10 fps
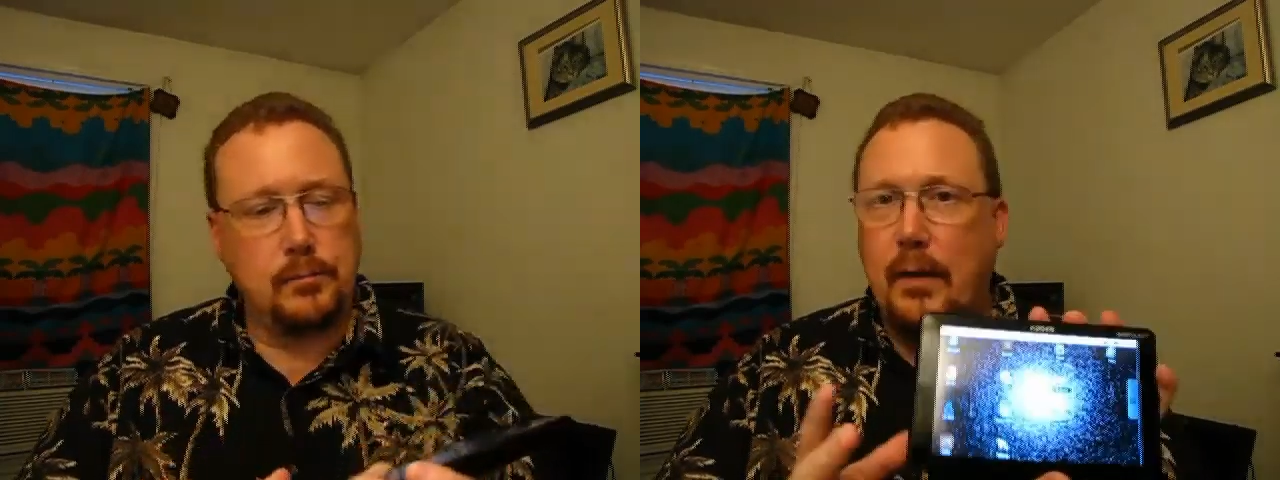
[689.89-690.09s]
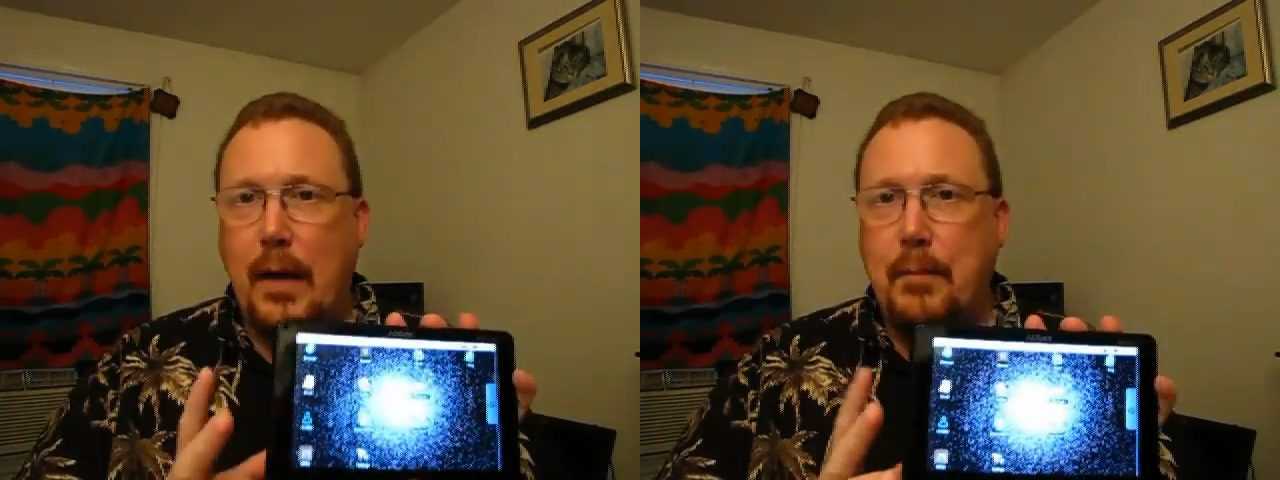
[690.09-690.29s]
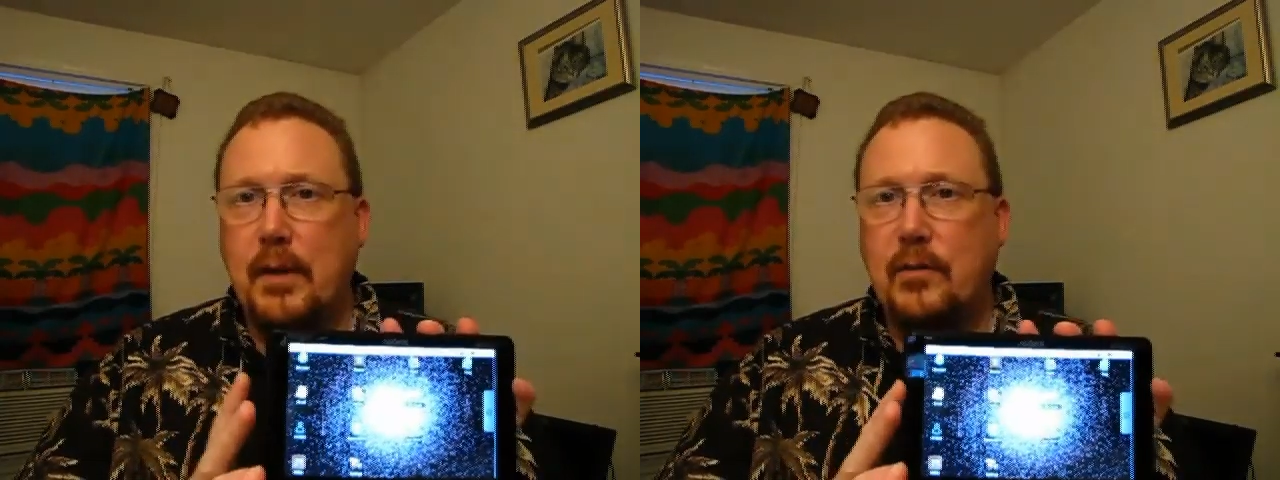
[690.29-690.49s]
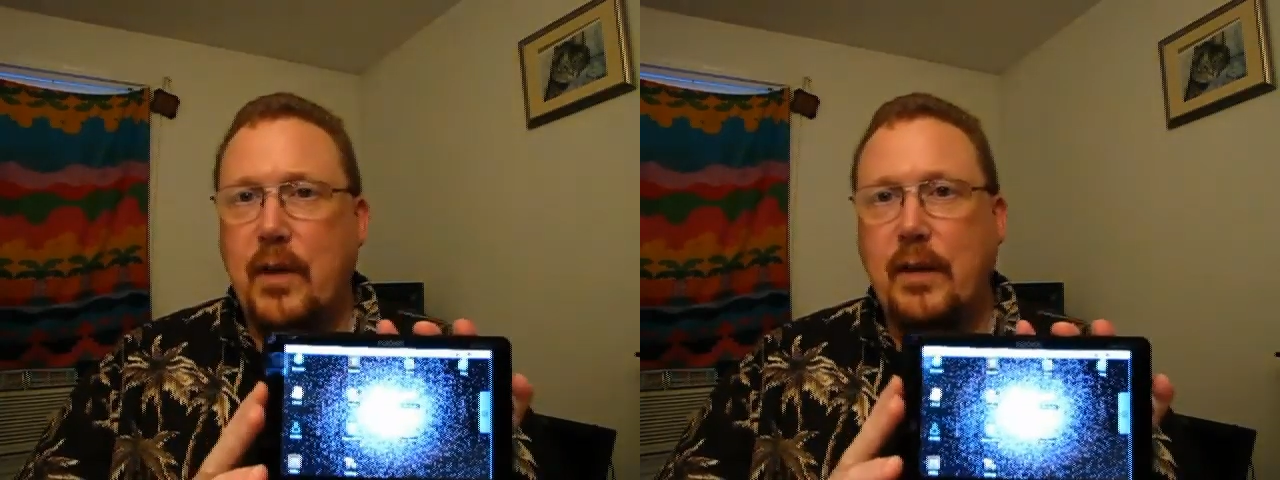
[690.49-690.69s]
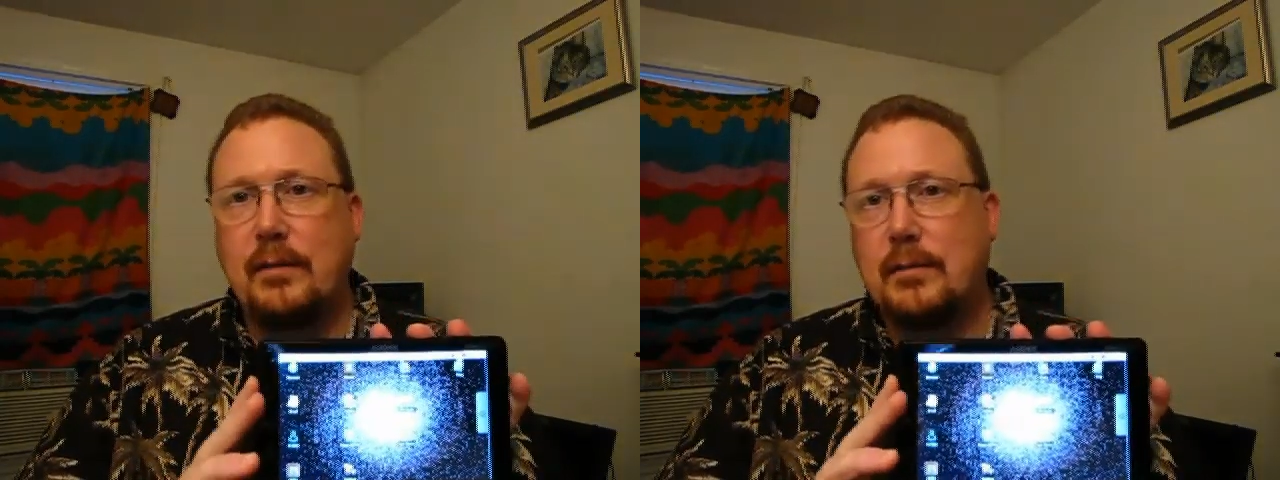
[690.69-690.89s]
That being
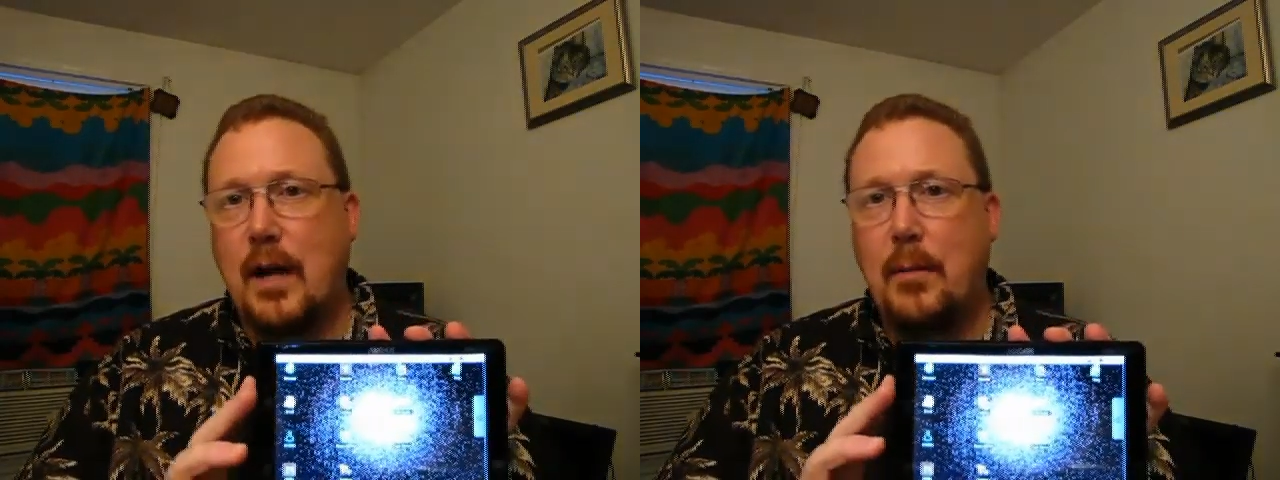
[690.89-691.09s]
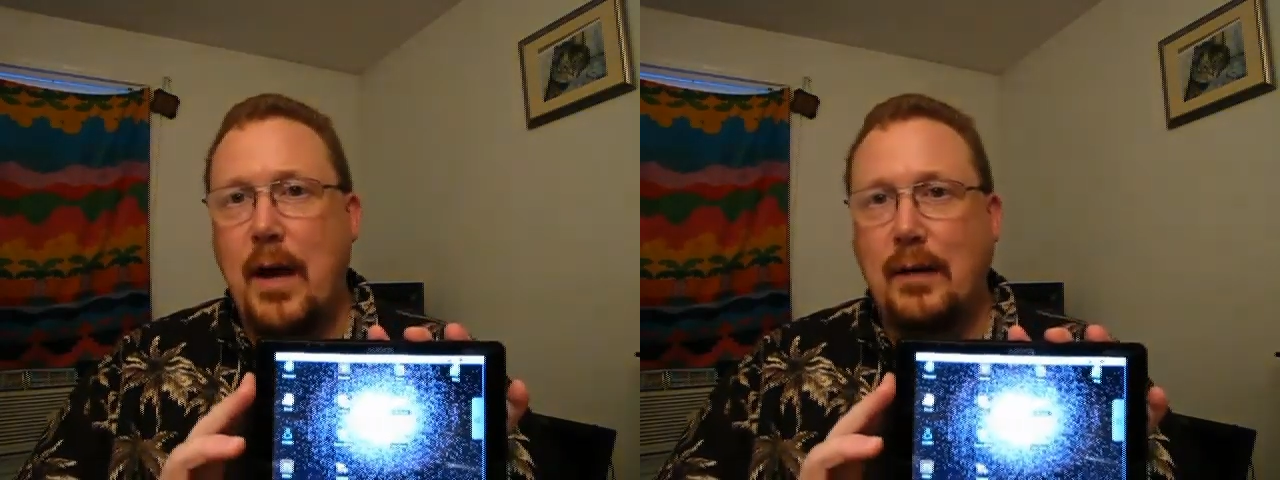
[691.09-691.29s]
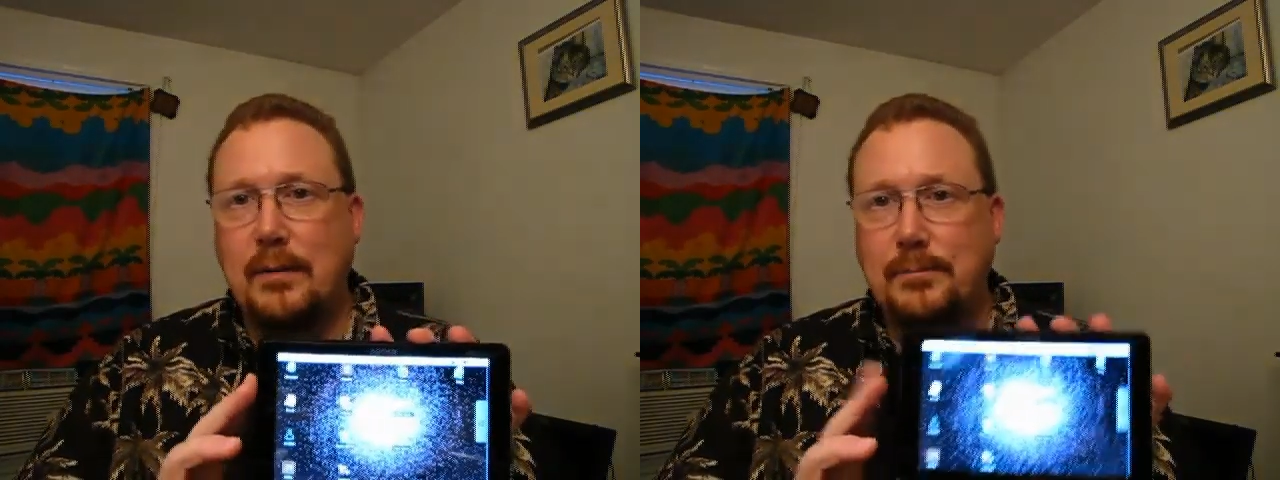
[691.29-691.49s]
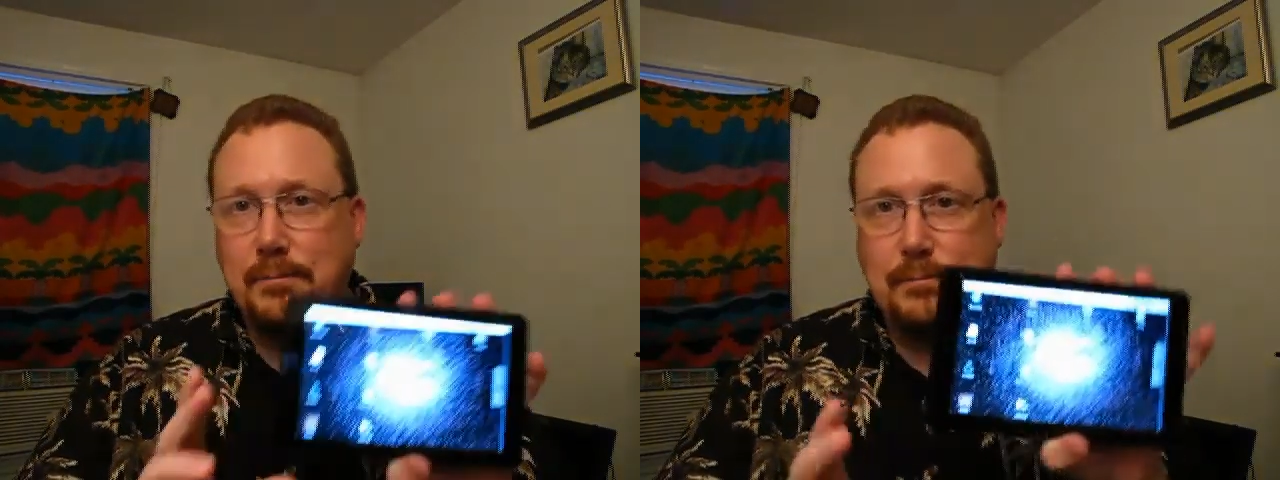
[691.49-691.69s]
said, I'm Alan.